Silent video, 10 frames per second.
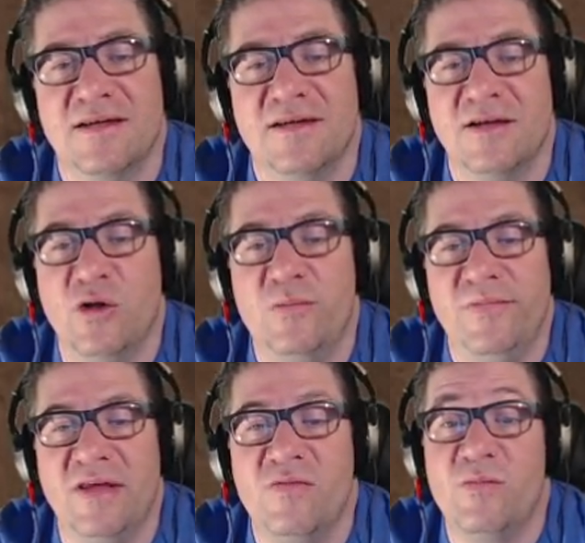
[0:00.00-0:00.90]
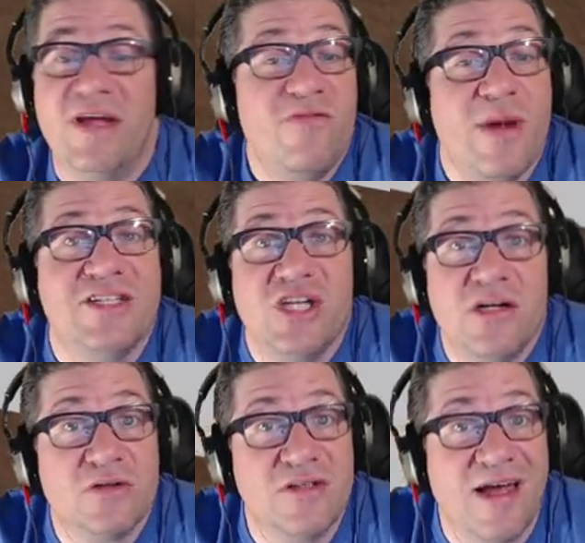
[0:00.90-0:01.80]
you know, if if my
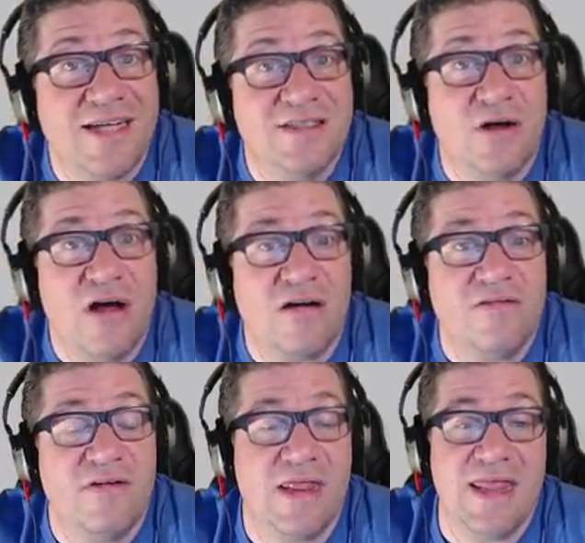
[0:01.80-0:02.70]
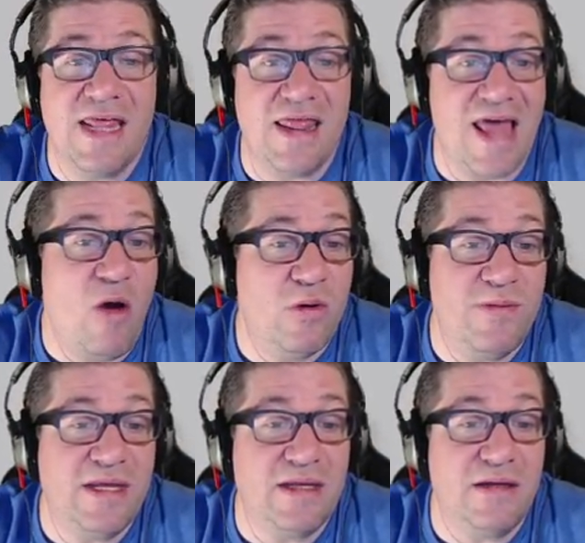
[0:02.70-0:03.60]
channel dies off, th that would
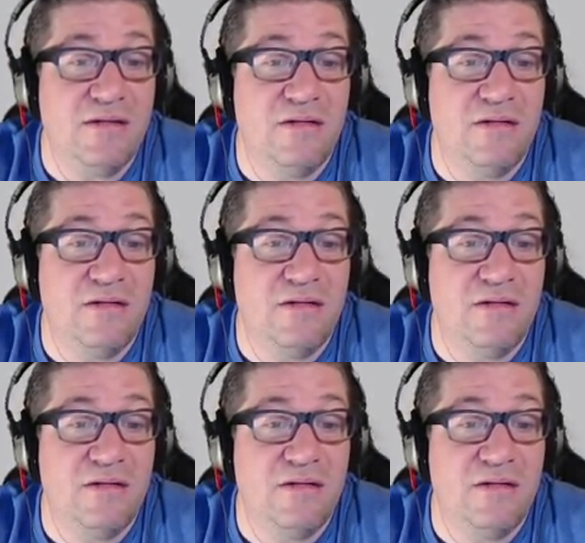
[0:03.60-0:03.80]
be